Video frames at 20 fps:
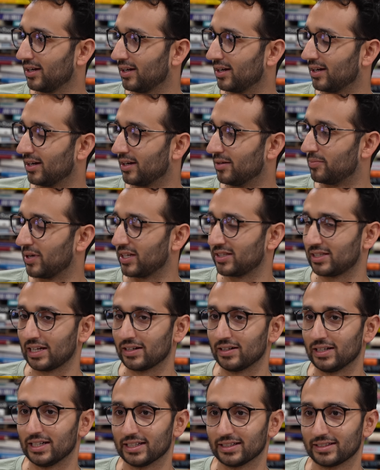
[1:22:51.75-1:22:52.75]
uh,
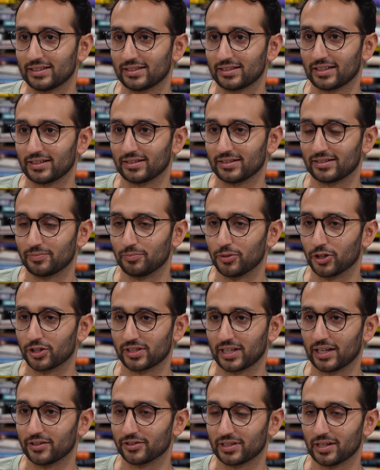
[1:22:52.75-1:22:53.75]
bestseller lists and book
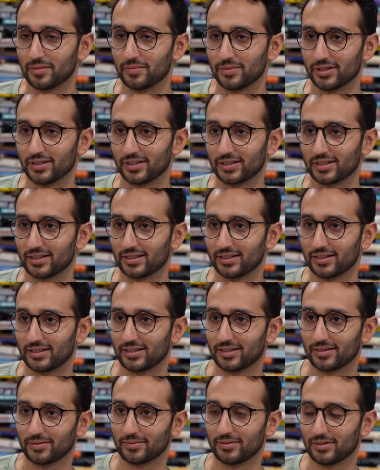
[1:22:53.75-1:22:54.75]
sales numbers
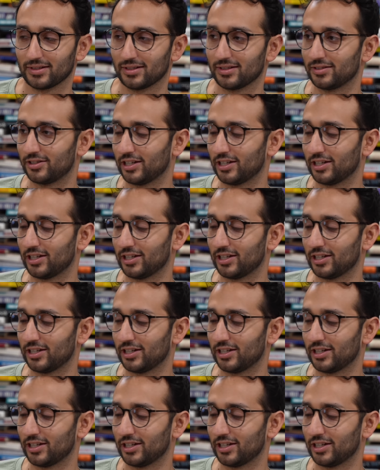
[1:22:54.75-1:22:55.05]
and uh,